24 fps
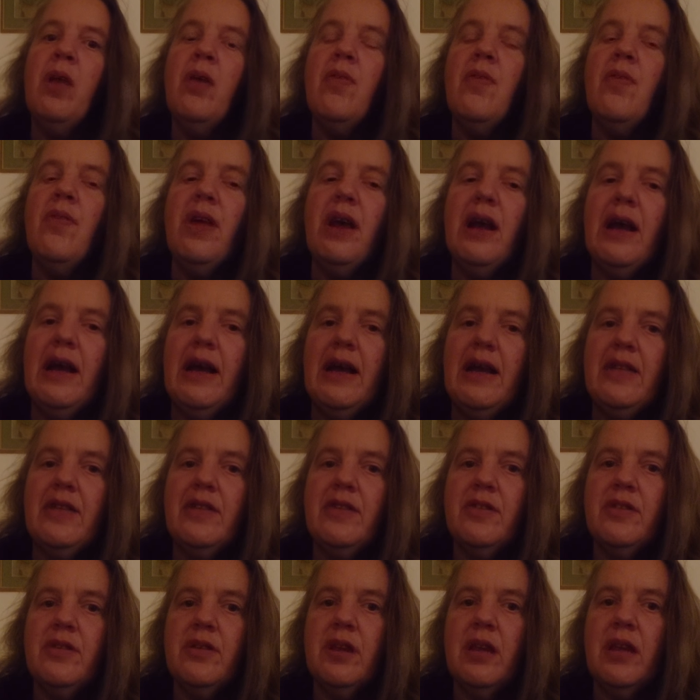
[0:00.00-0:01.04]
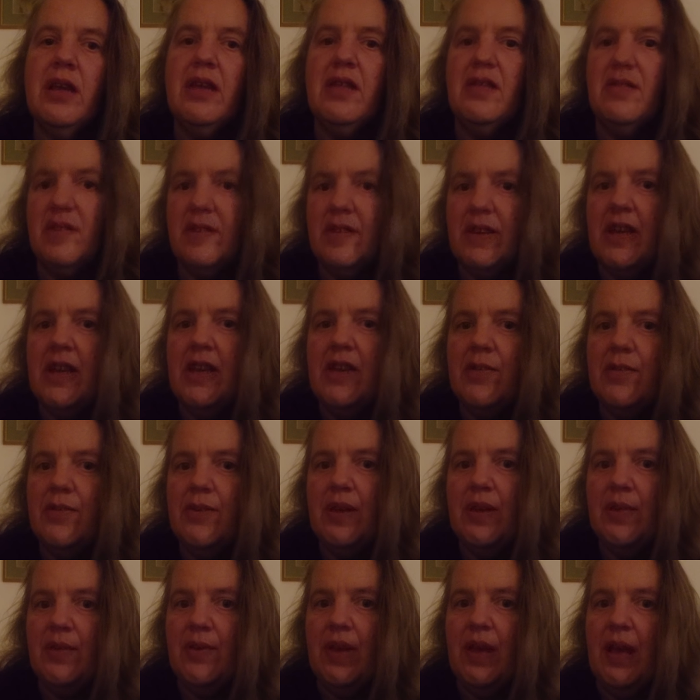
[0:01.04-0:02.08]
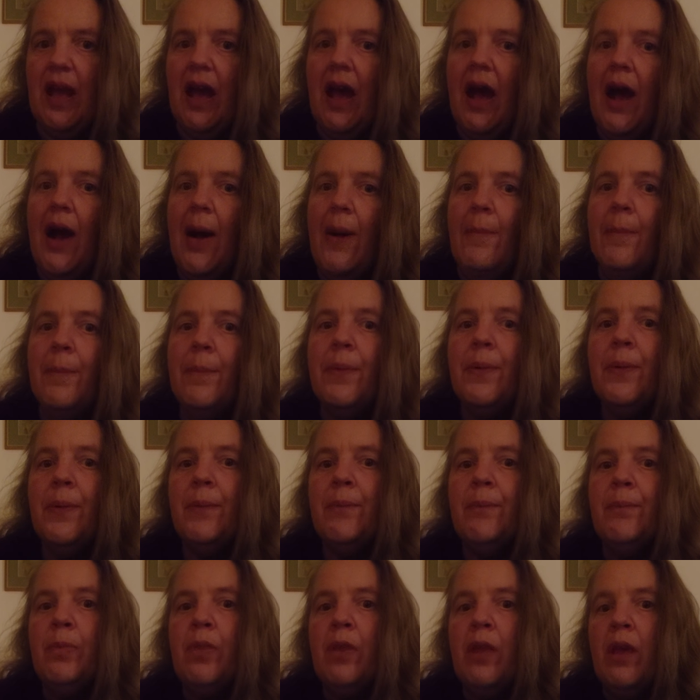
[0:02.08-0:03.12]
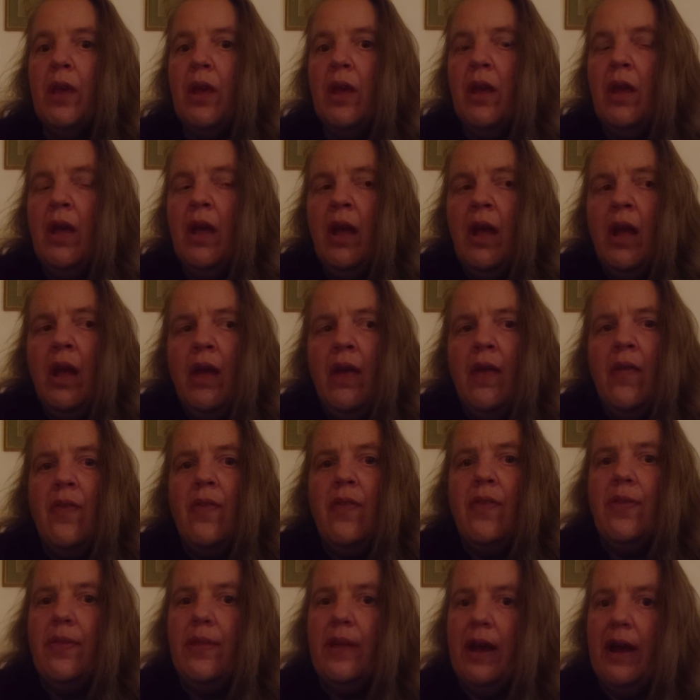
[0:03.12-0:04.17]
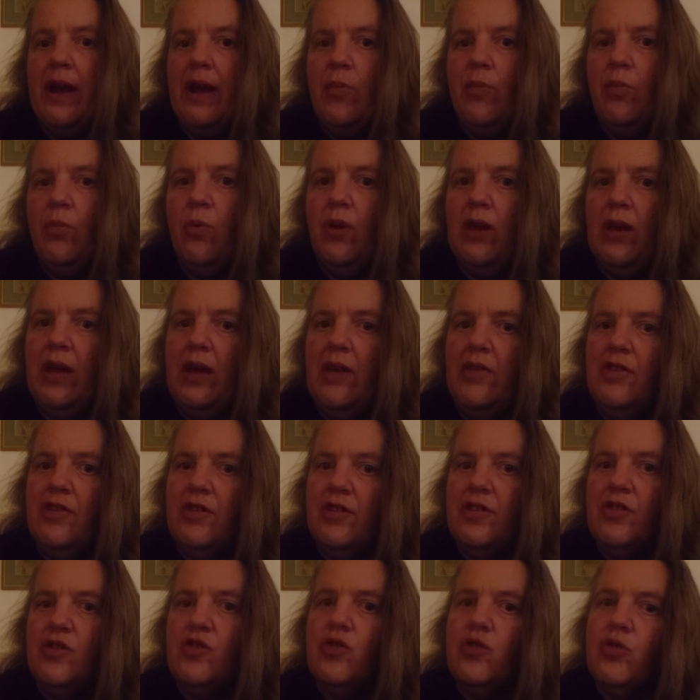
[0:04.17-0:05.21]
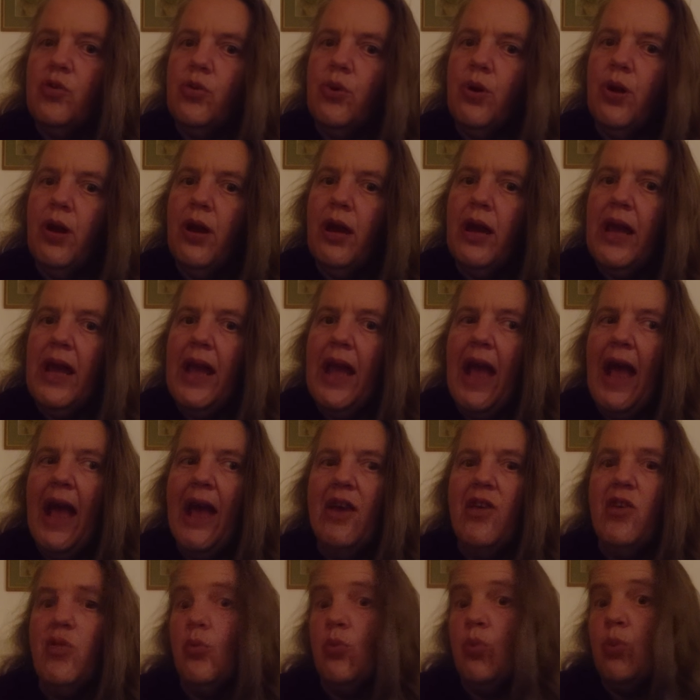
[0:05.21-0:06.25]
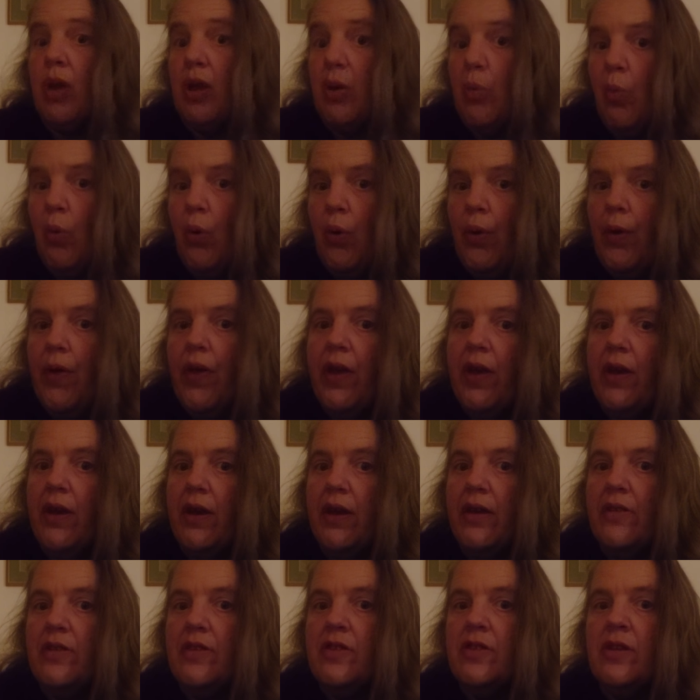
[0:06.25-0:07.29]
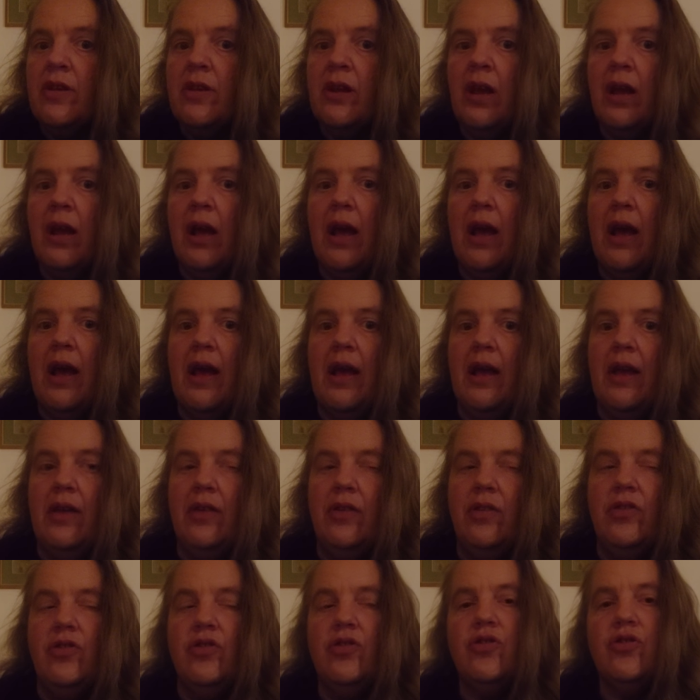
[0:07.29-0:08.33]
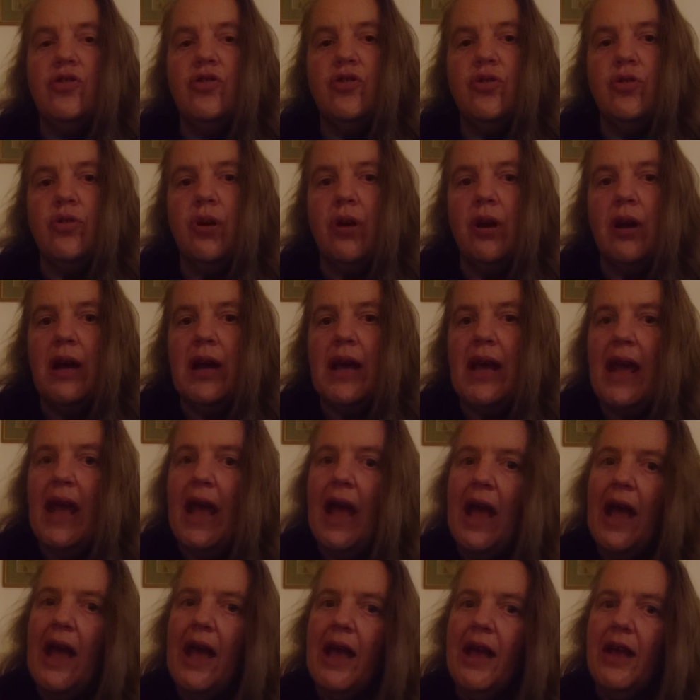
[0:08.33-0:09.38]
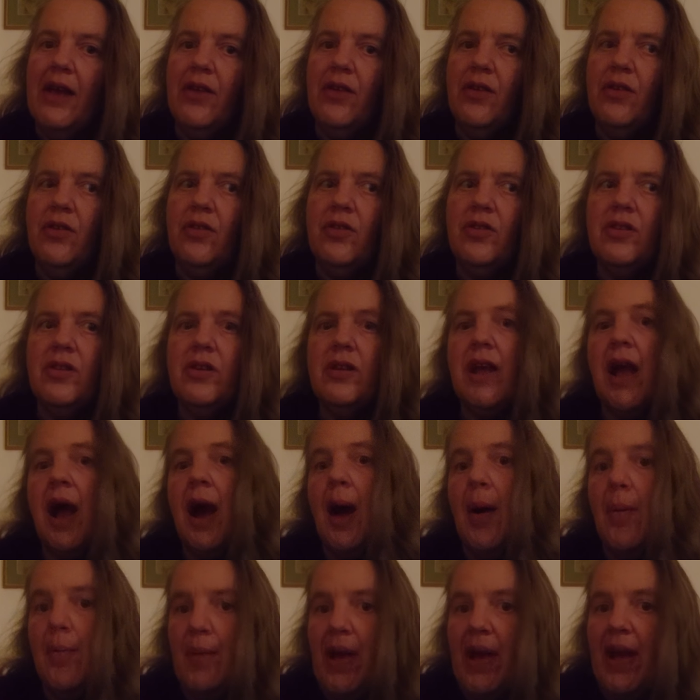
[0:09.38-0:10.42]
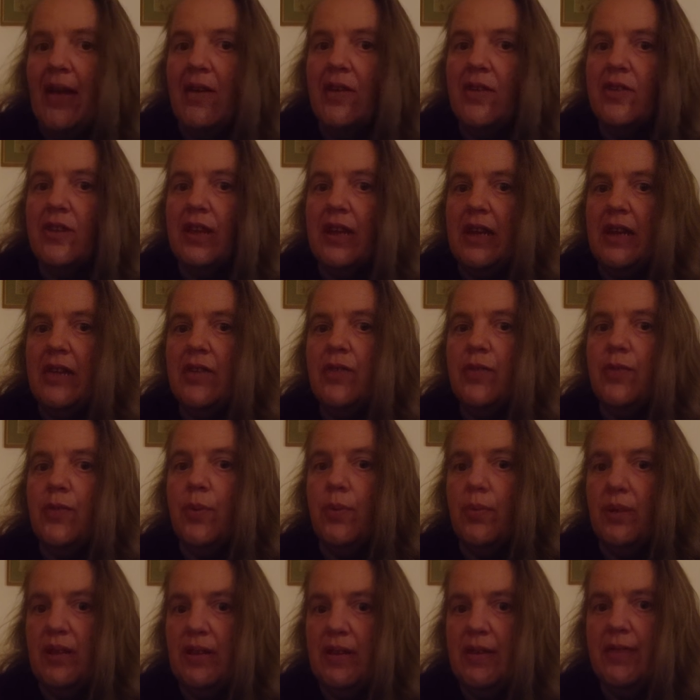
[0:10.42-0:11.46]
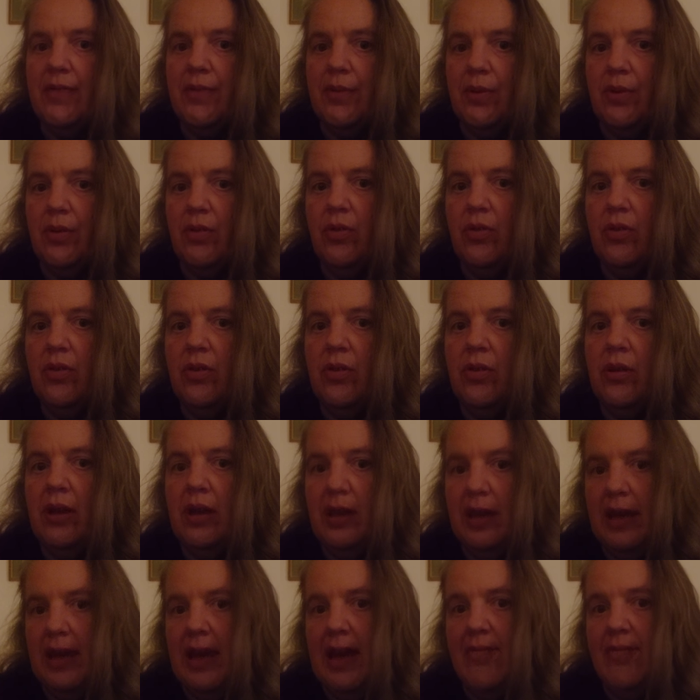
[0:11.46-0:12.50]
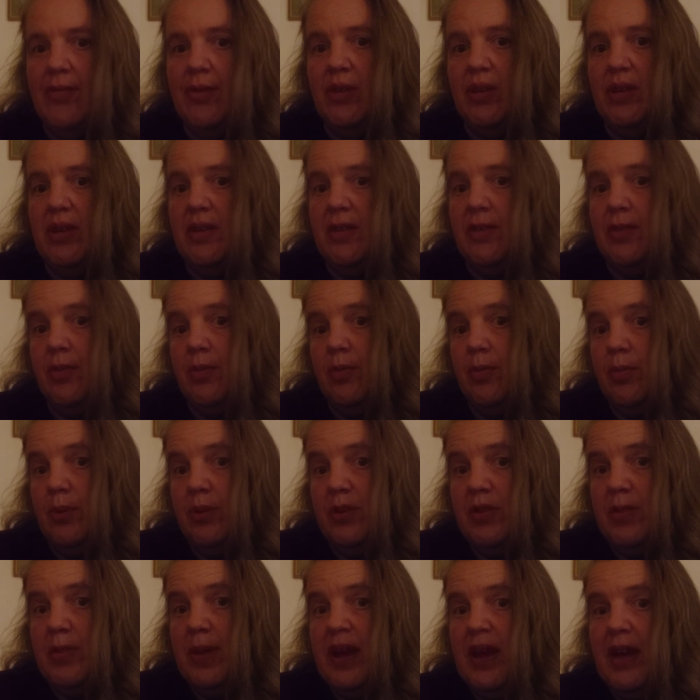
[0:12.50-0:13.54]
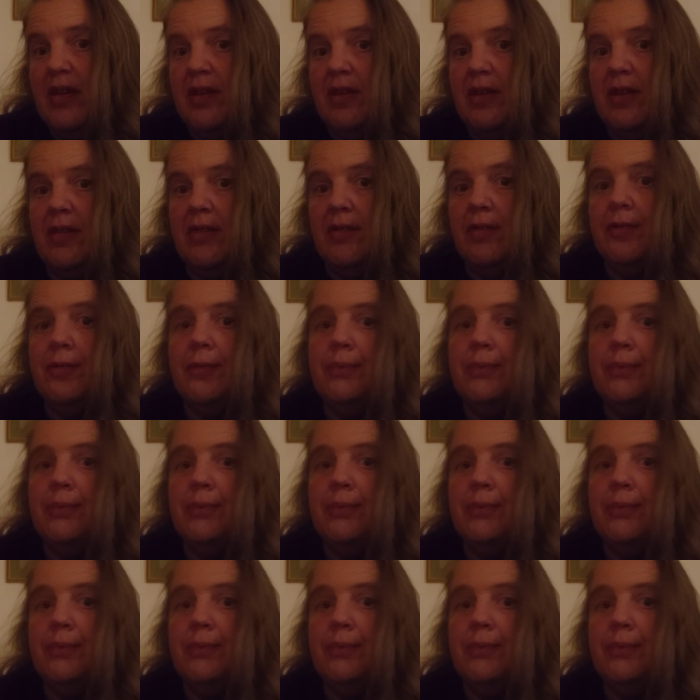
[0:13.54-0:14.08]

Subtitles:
that instead of giving up, that we just try and rework it and try and come at it from a different level, a different perspective,